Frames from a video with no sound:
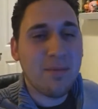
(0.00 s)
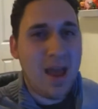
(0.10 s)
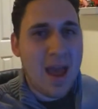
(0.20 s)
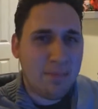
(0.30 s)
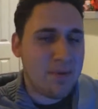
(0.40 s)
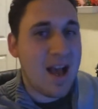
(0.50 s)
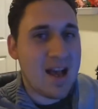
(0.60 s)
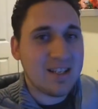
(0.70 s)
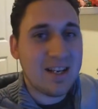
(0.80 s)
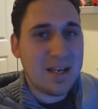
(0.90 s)
and happy
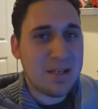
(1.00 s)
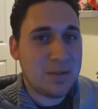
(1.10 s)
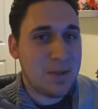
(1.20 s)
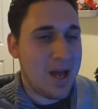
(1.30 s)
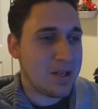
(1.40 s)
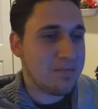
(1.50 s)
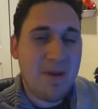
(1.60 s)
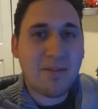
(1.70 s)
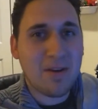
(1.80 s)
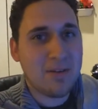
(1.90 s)
holidays slash
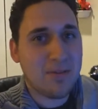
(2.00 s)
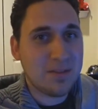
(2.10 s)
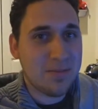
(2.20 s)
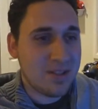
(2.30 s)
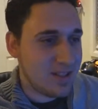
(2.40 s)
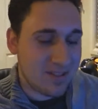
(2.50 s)
Merry Christmas.